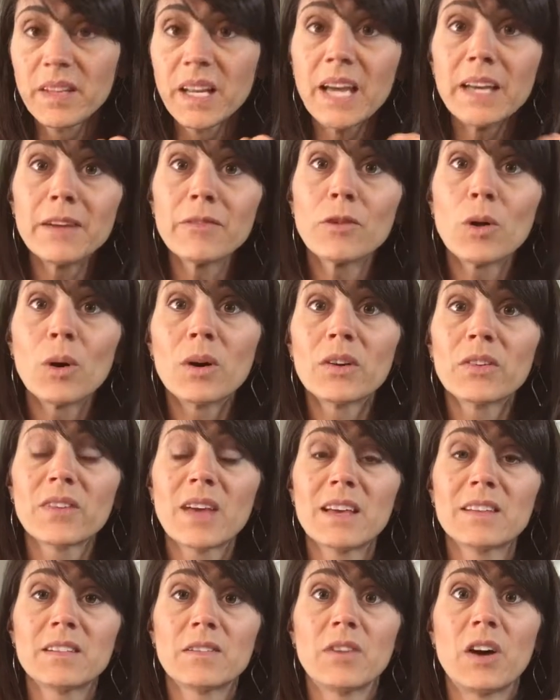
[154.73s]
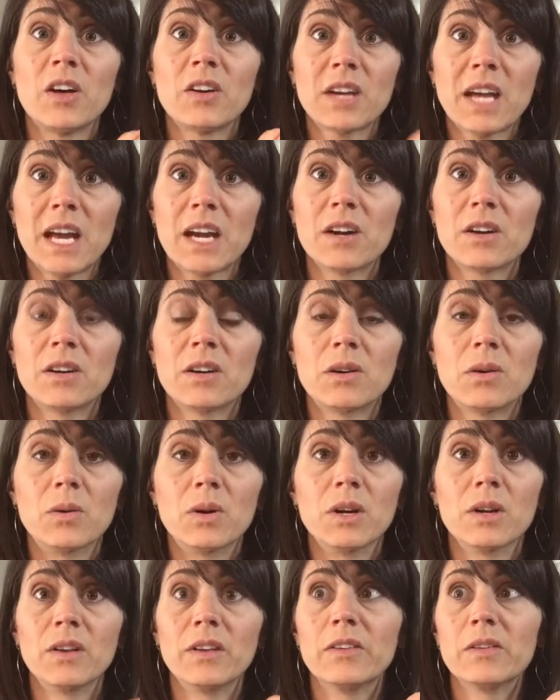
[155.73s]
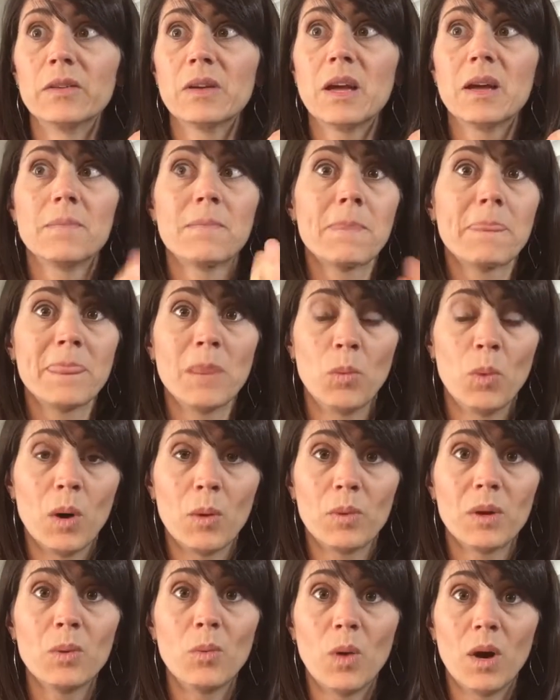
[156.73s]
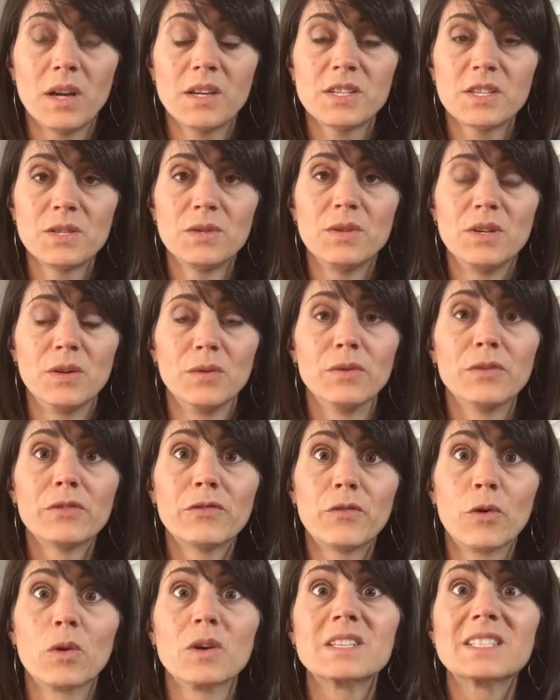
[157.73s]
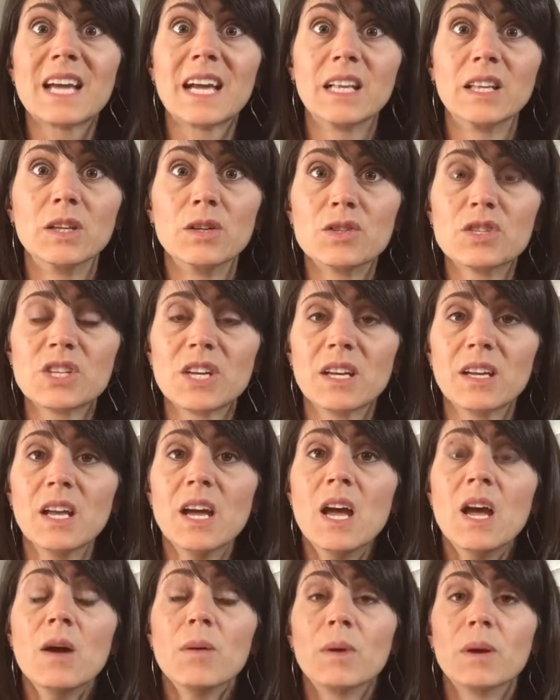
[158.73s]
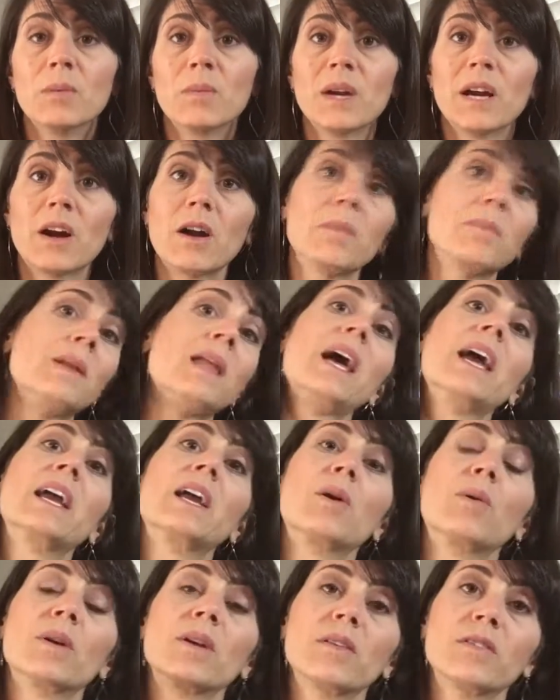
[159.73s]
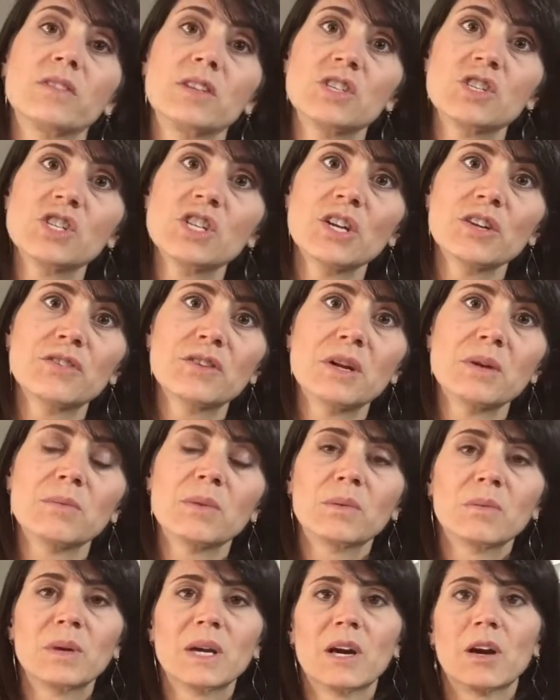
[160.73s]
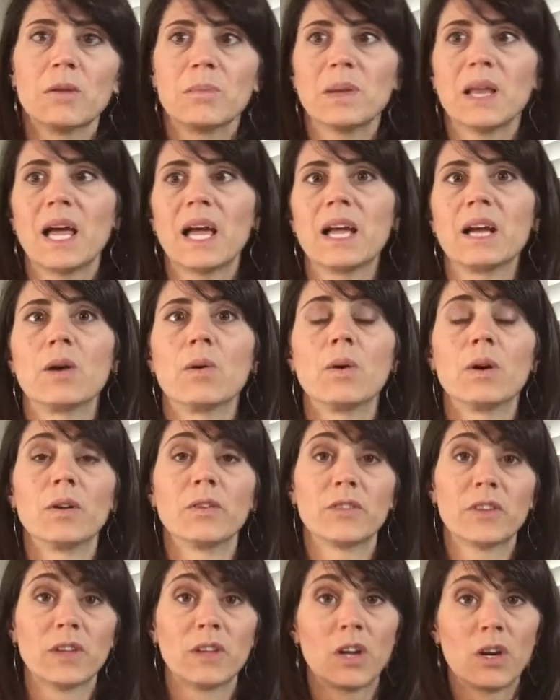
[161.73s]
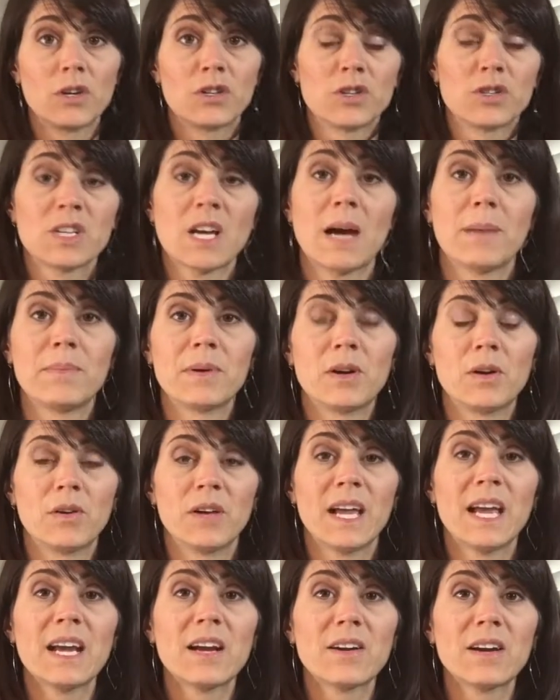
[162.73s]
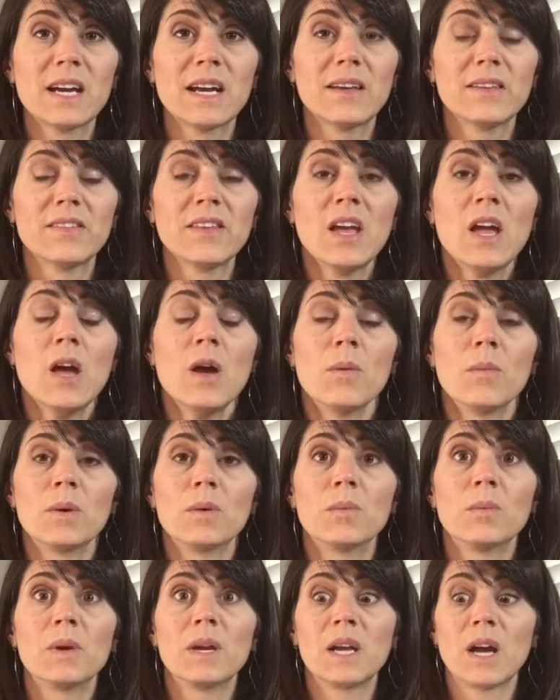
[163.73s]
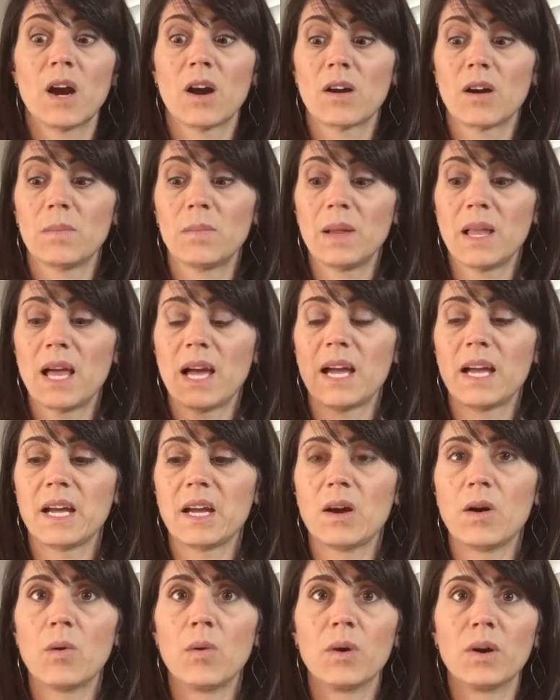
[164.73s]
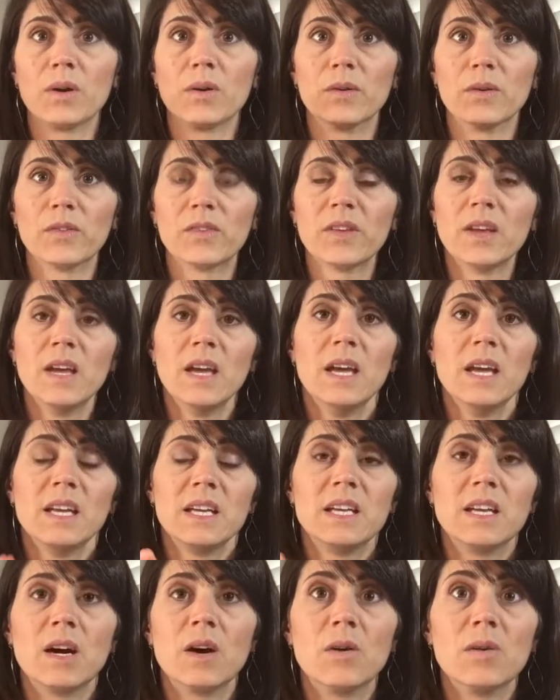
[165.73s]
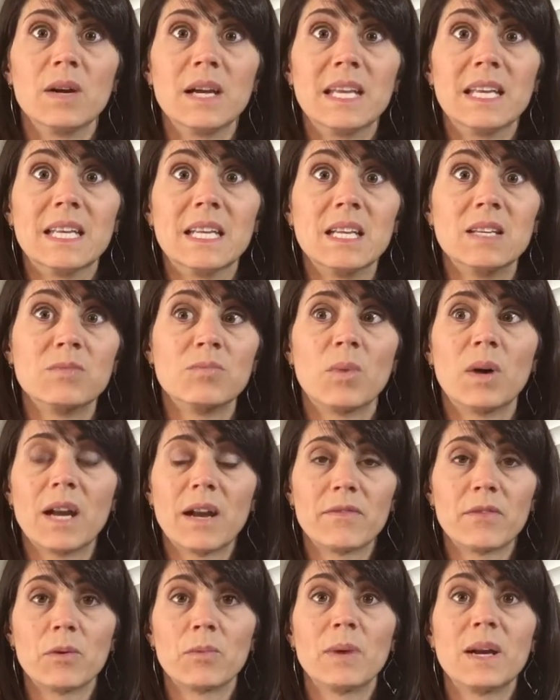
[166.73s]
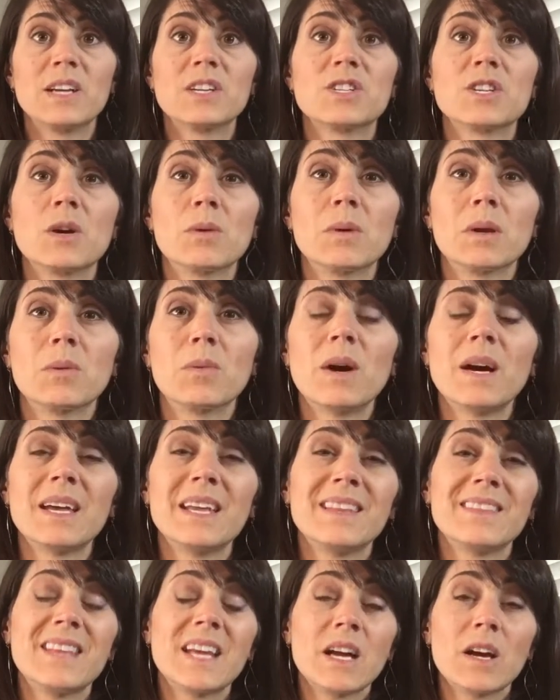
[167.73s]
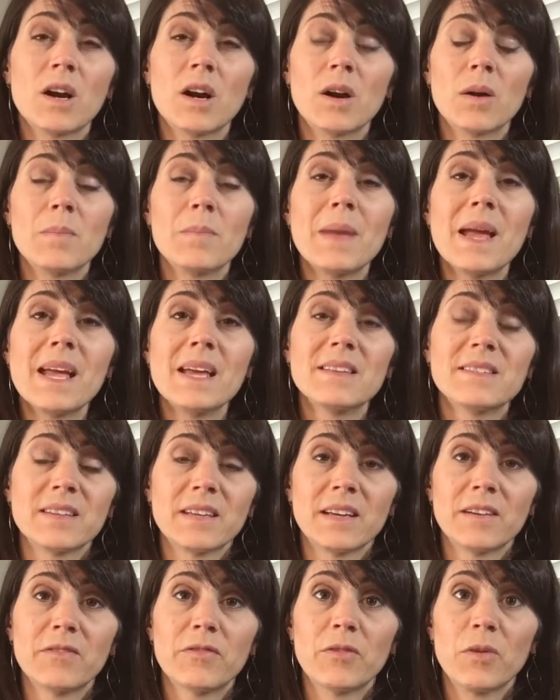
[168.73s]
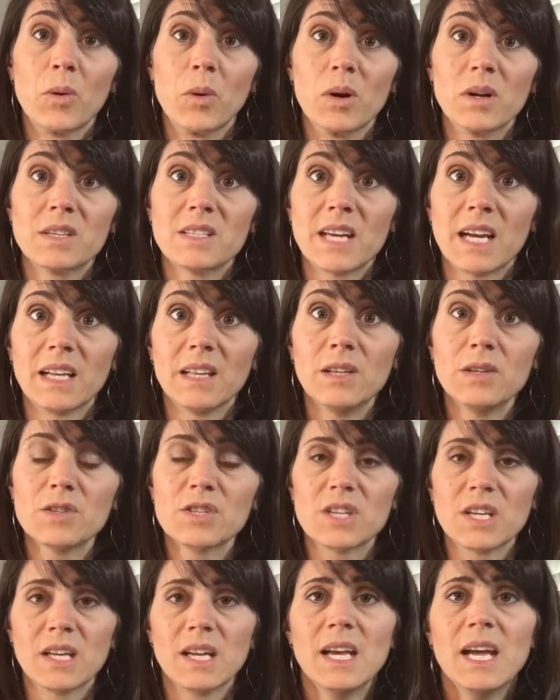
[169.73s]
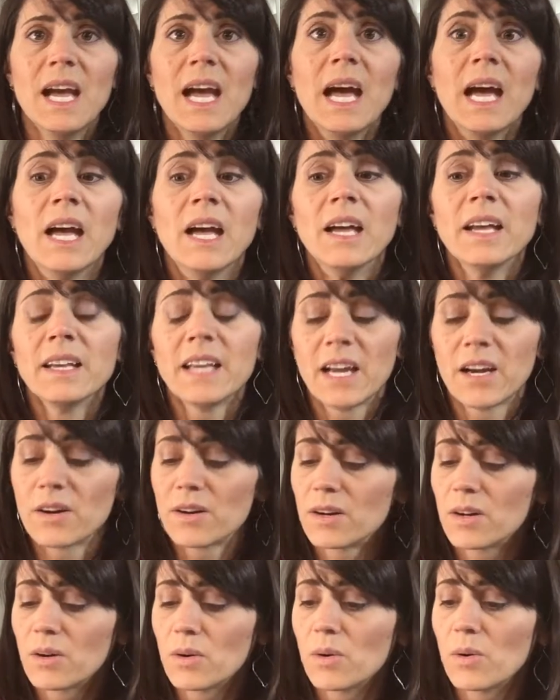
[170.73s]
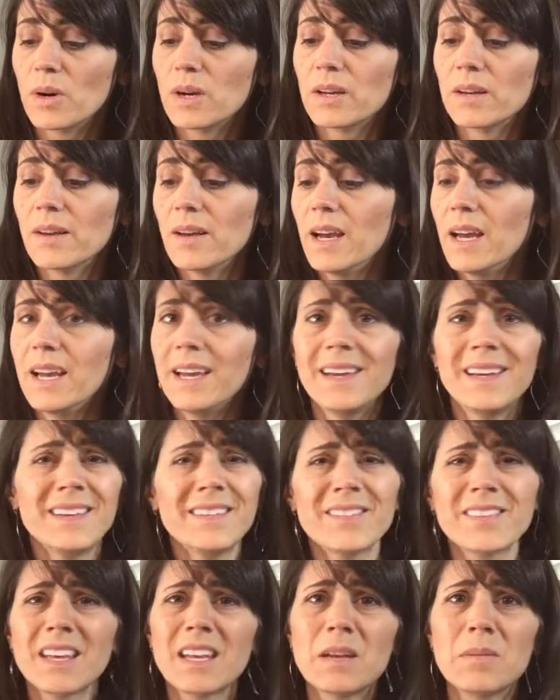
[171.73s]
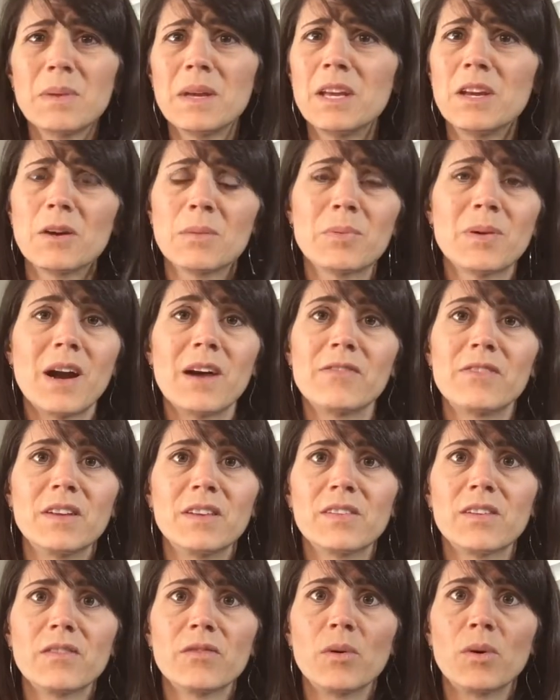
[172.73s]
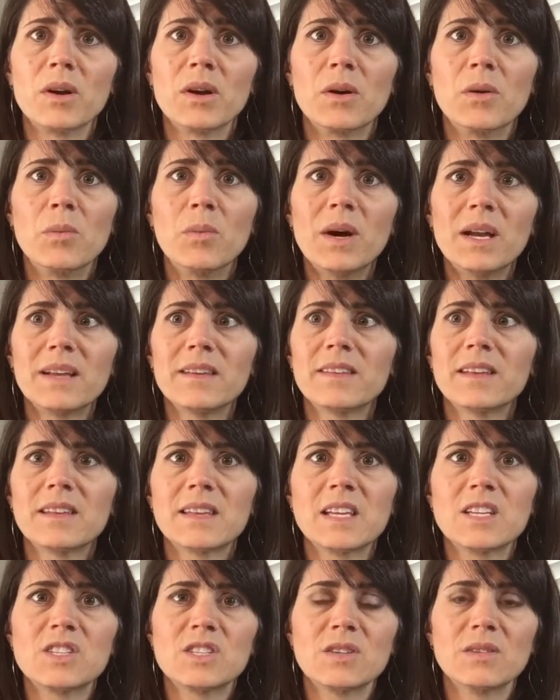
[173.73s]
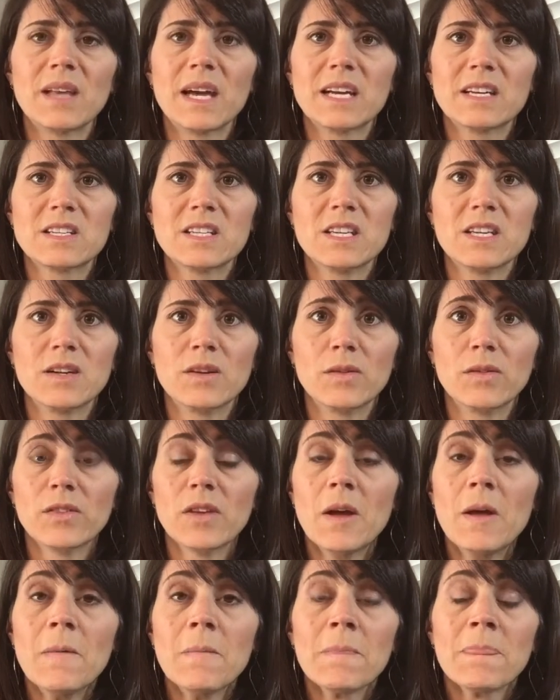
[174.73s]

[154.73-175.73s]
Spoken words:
And of course, last of all, carrier oil is what we want to use for dilution. When we are applying oils to children, when we are applying oils to larger topical areas, when we are applying oils, in whatever ratio we want, they are amazing for dilution. Carrier oil is going to be your preference of oil. What is it that you like to use?